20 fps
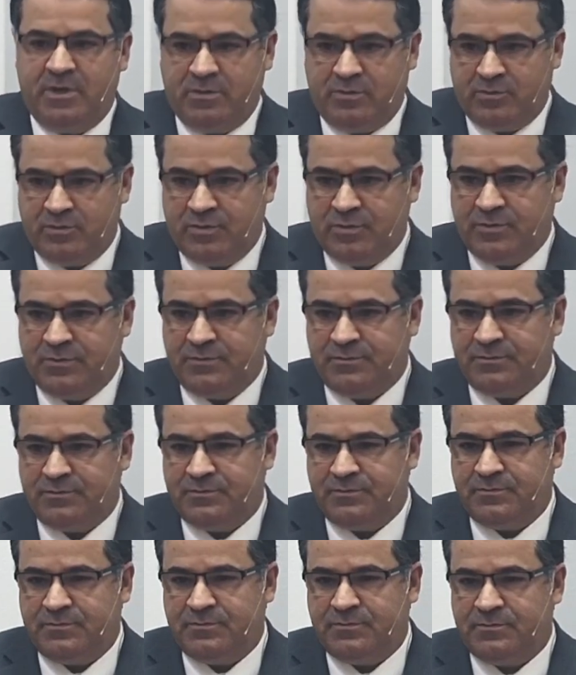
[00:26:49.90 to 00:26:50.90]
only
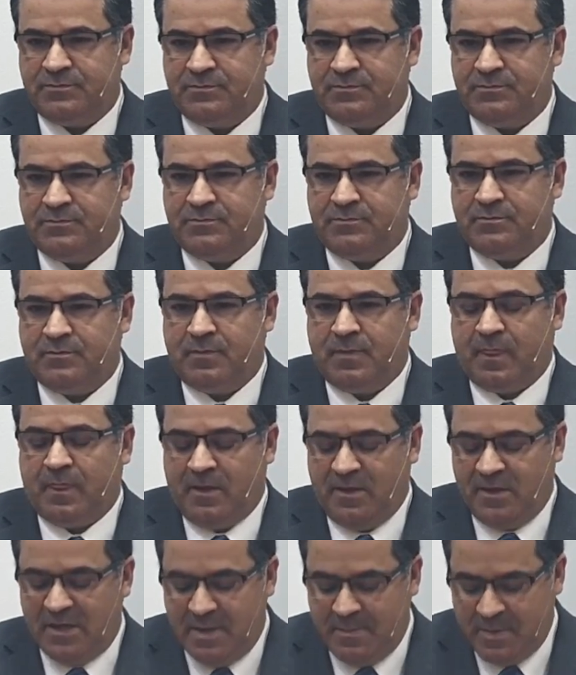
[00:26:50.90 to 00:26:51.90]
through the Spirit.
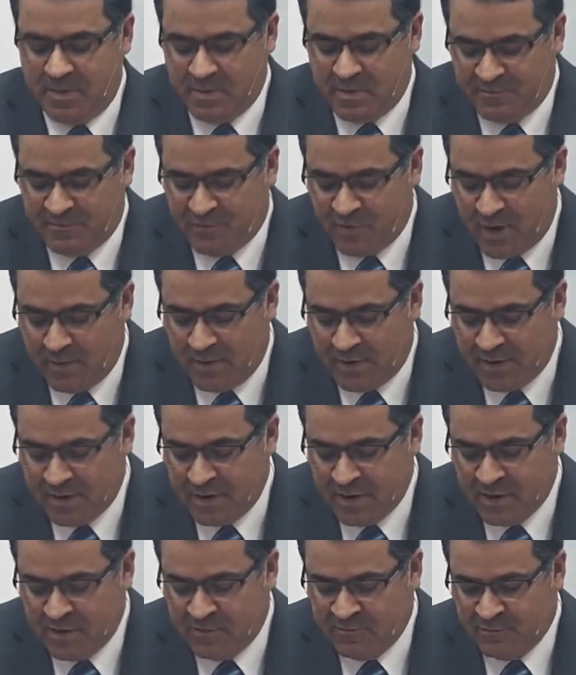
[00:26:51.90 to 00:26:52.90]

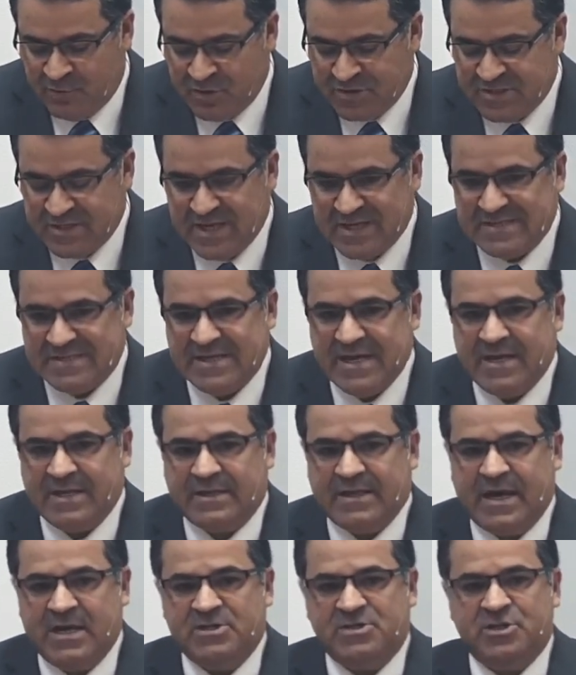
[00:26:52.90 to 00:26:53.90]
In the same way,
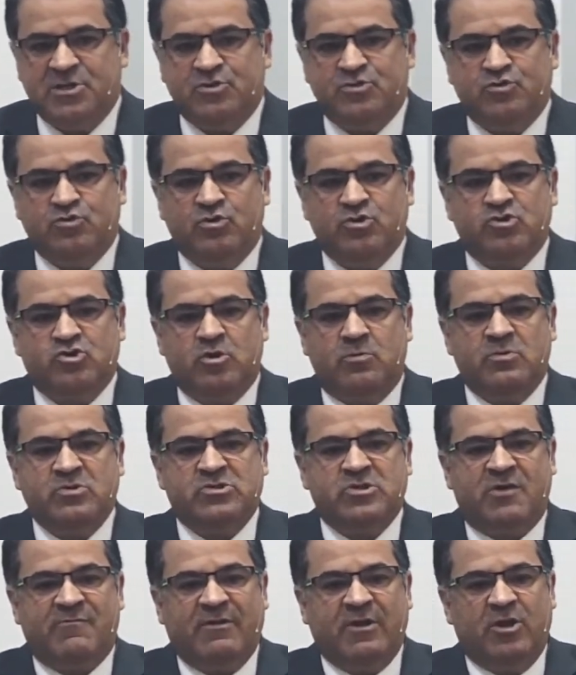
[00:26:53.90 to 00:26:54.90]
for you to
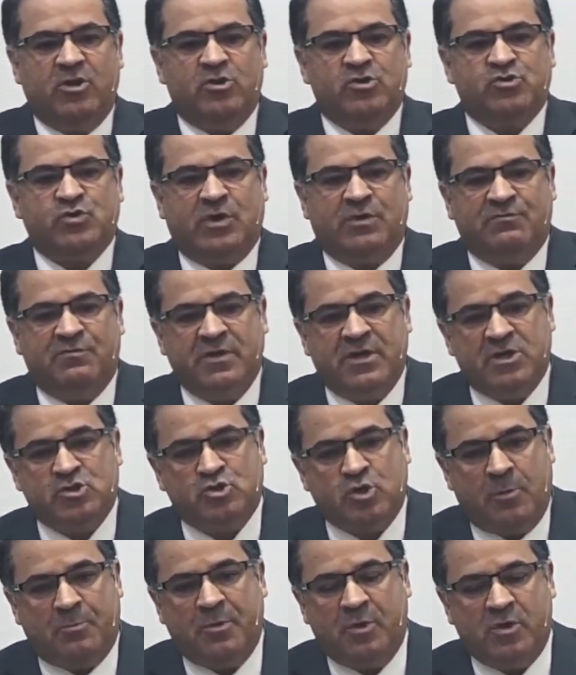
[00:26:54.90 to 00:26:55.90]
accept Jesus as
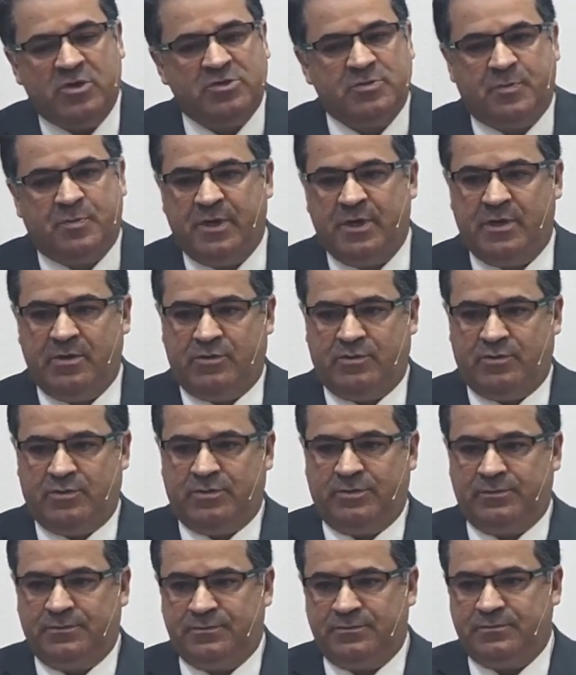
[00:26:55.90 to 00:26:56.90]
the Savior of our
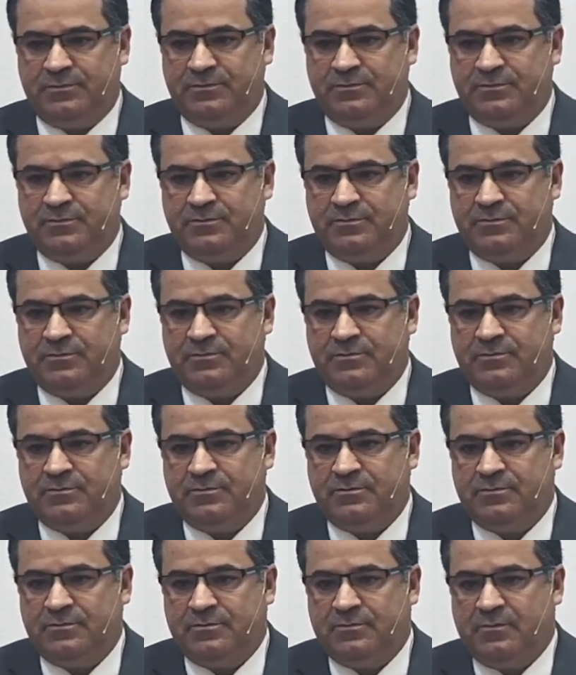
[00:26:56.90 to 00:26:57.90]
life, only through the
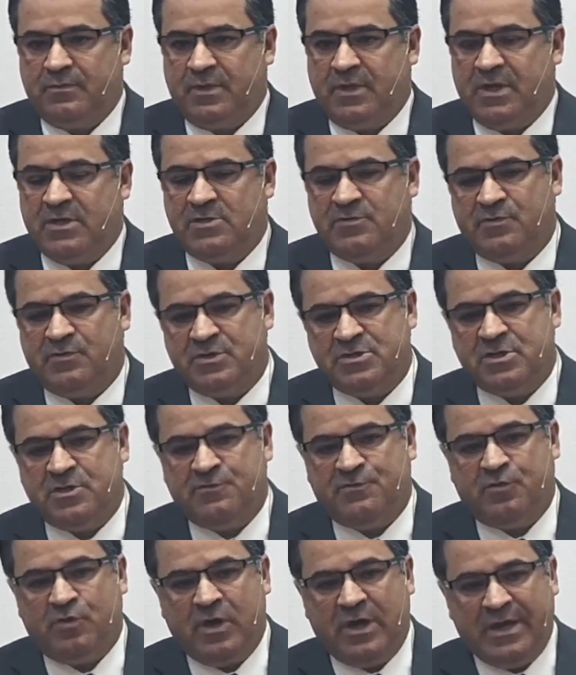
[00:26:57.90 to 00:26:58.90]
Spirit.
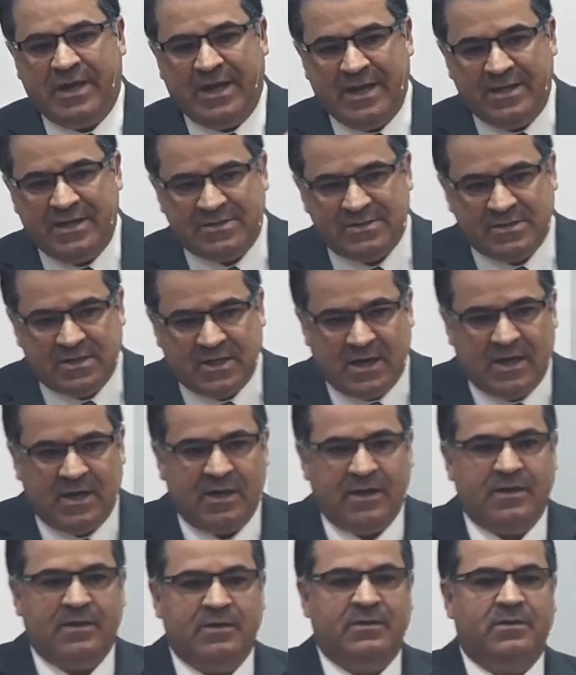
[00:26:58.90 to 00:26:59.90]

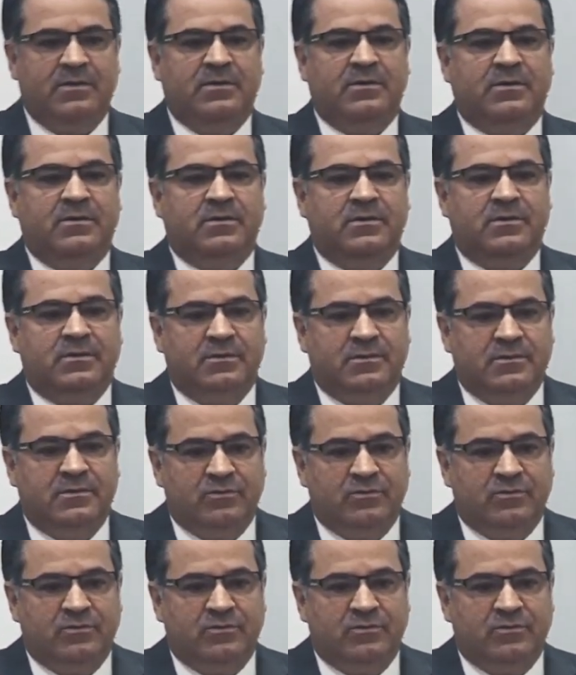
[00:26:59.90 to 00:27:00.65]
Because you go and